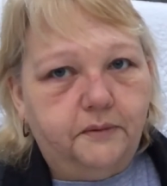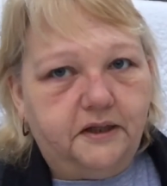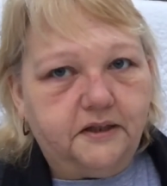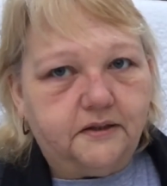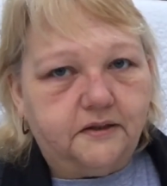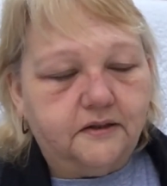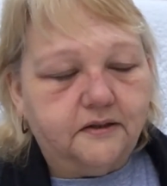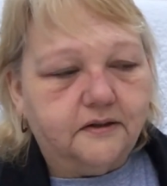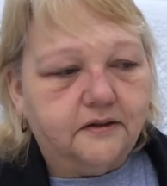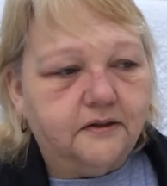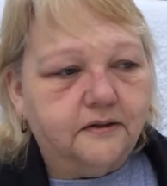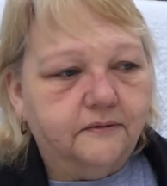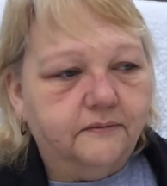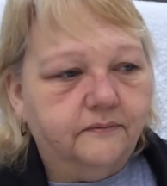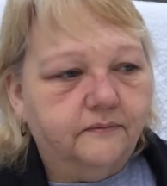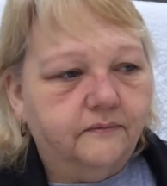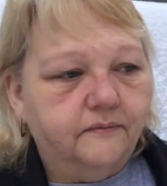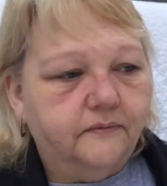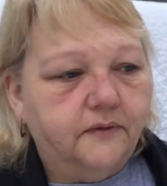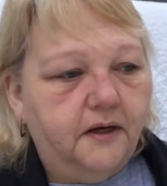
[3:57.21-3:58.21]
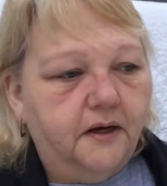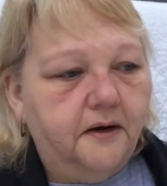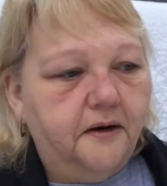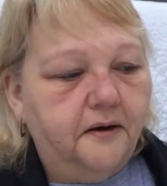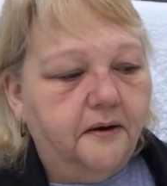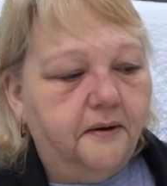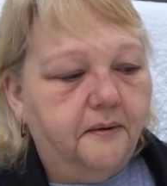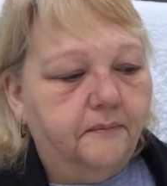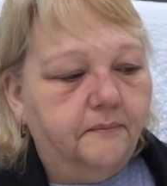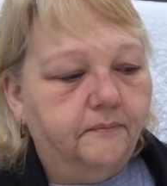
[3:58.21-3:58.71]
buses
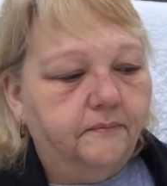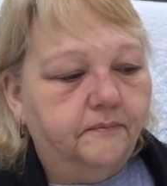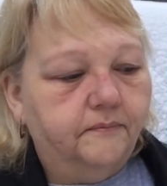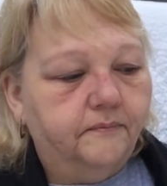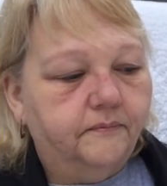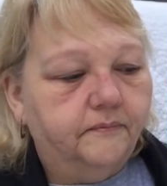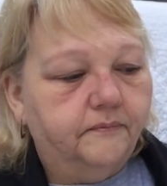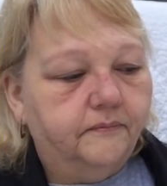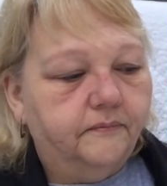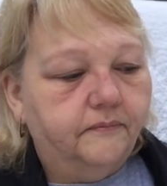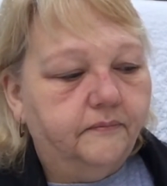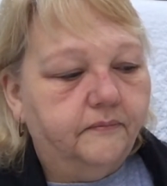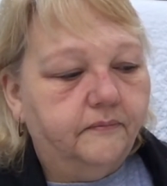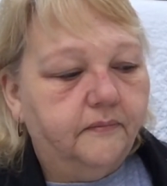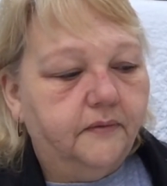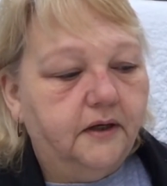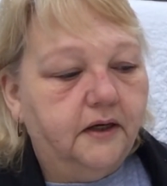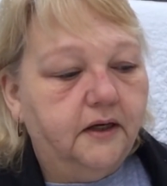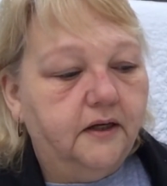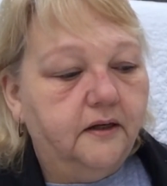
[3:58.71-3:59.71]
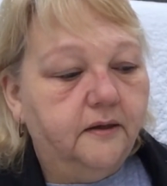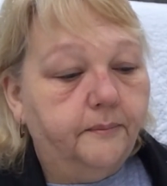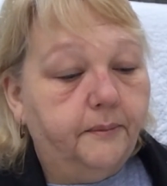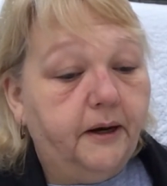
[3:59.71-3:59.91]
in the